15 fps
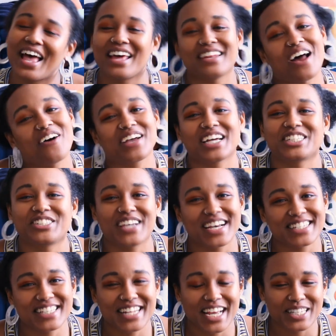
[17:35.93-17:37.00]
and I'll catch you
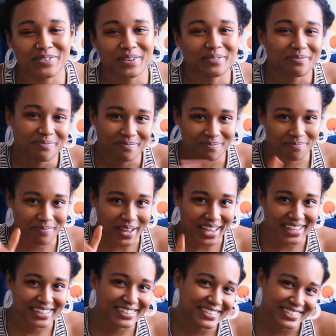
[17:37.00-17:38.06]
guys in the next one.
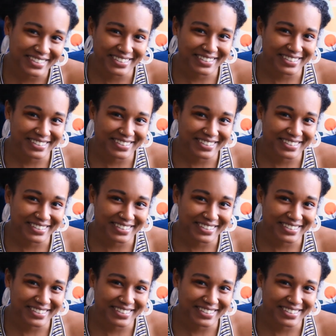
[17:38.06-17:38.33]
Bye.